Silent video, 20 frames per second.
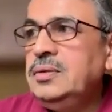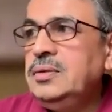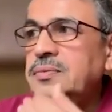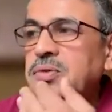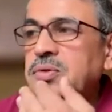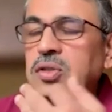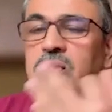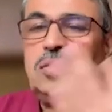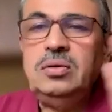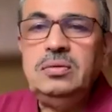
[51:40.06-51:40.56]

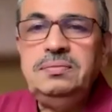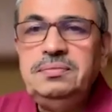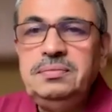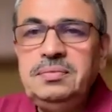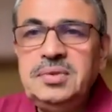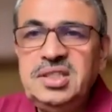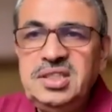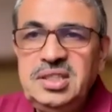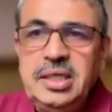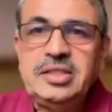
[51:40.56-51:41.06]
So
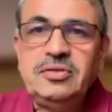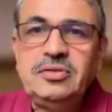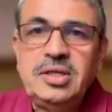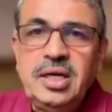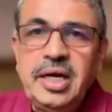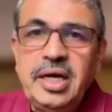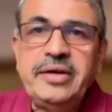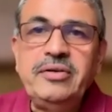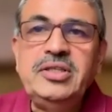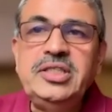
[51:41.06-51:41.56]
that's what
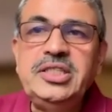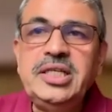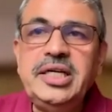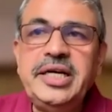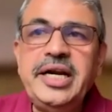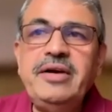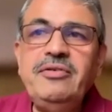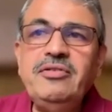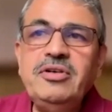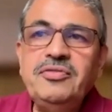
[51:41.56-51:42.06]
language is the
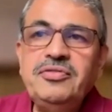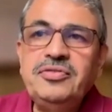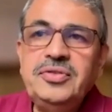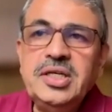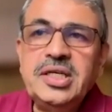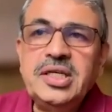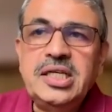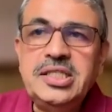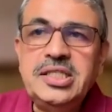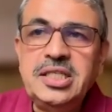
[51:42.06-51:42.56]
driver of the
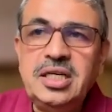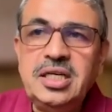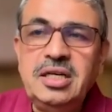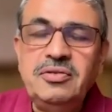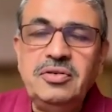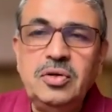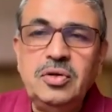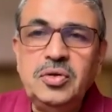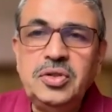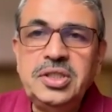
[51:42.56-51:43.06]
cultural
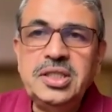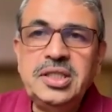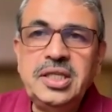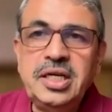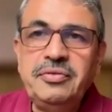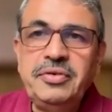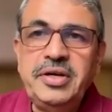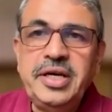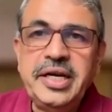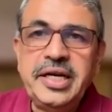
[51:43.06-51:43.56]
evolution
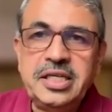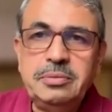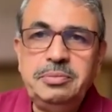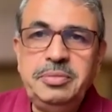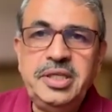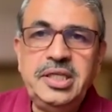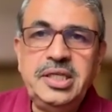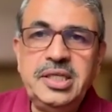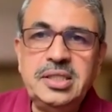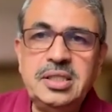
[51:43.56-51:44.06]
that we are
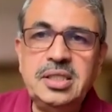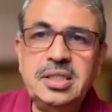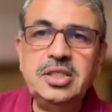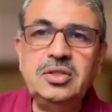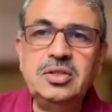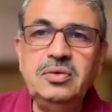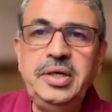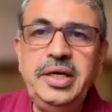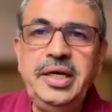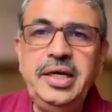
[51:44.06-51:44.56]
experiencing
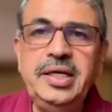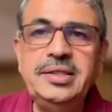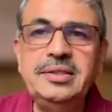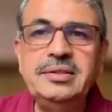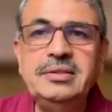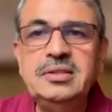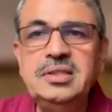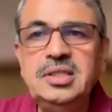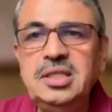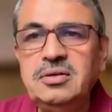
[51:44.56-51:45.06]
today, and
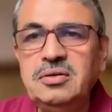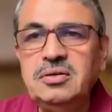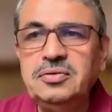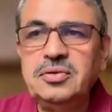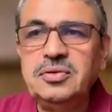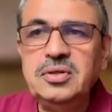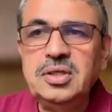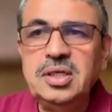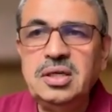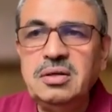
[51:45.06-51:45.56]

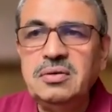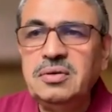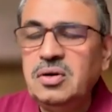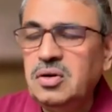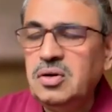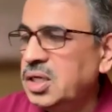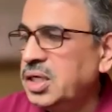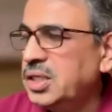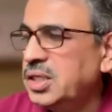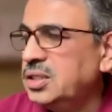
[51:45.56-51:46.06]
all
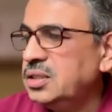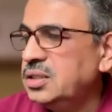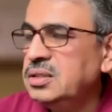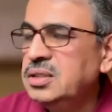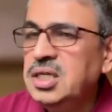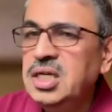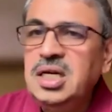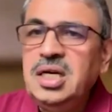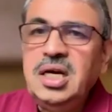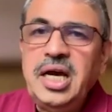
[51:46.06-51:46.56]
the other
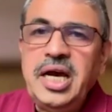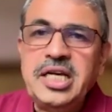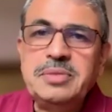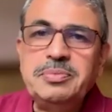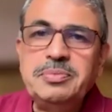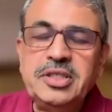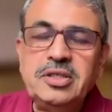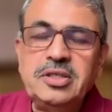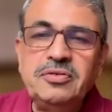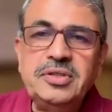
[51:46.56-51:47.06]

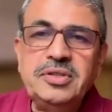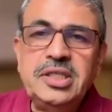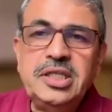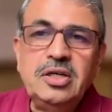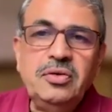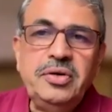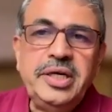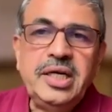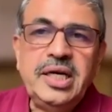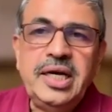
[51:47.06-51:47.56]
aspect of it,
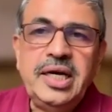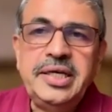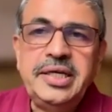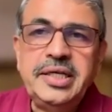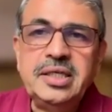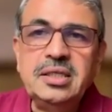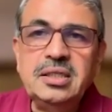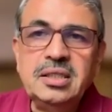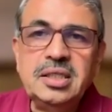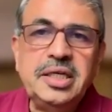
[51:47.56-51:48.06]
including
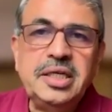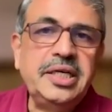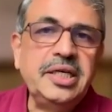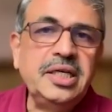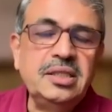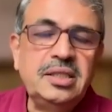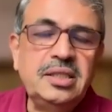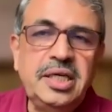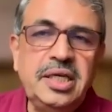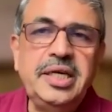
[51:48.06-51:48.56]
analytical, critical
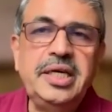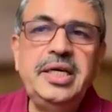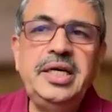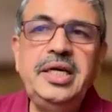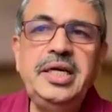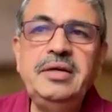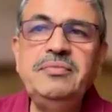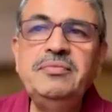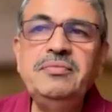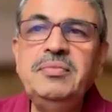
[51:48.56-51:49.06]

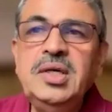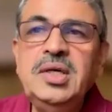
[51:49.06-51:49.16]
thinking.